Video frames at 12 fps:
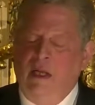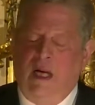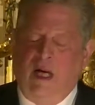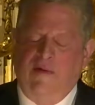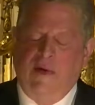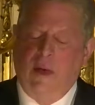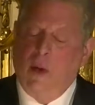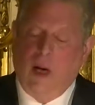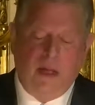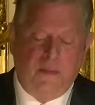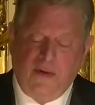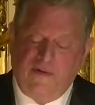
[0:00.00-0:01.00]
of a
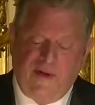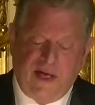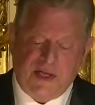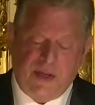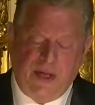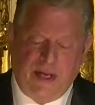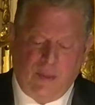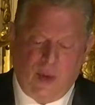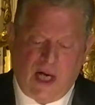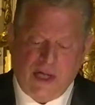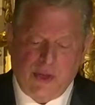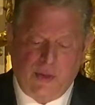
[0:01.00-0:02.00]
great professor named
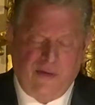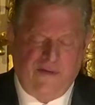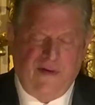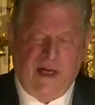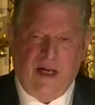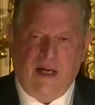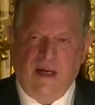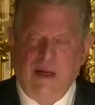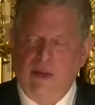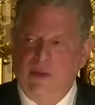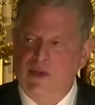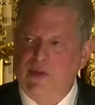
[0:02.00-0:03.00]
Roger Revelle,
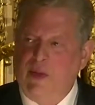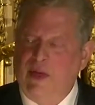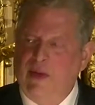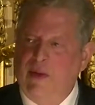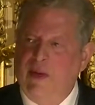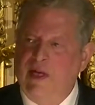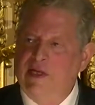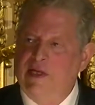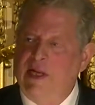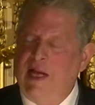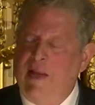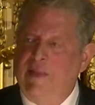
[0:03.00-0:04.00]
who was one of the greatest
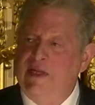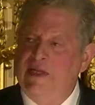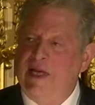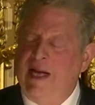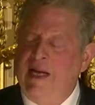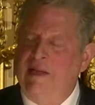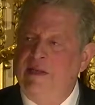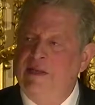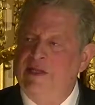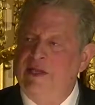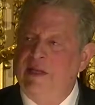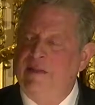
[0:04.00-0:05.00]
climate
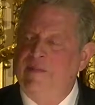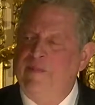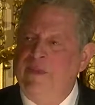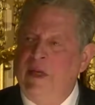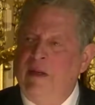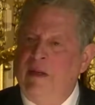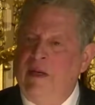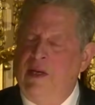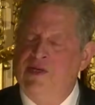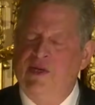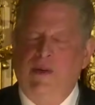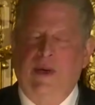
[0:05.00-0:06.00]
scientists in
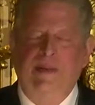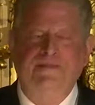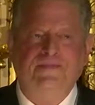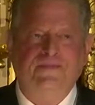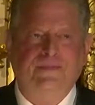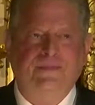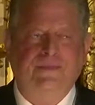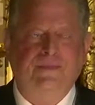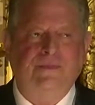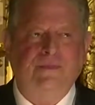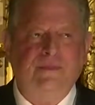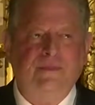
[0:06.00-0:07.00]
history.
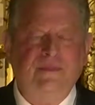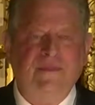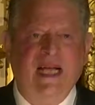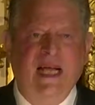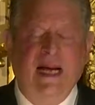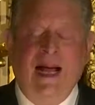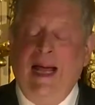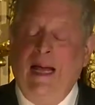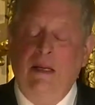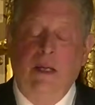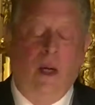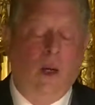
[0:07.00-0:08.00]
And I
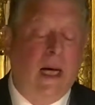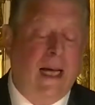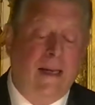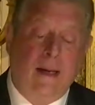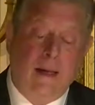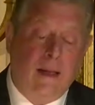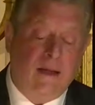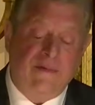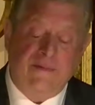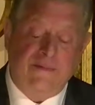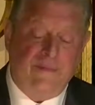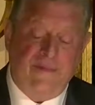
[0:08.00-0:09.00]
had no idea
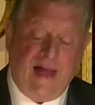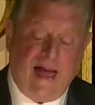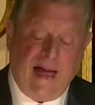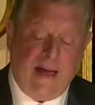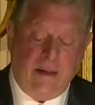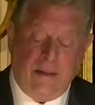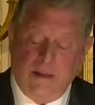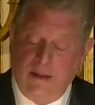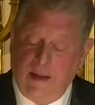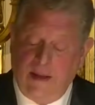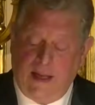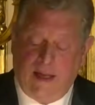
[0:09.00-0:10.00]
of that or
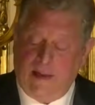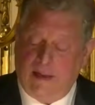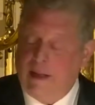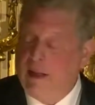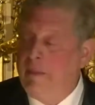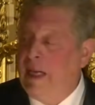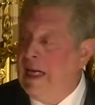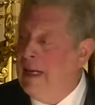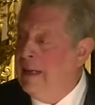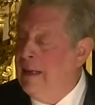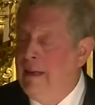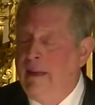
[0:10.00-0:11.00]
anything
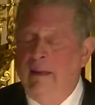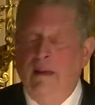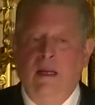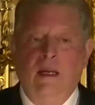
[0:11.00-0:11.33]
about it. And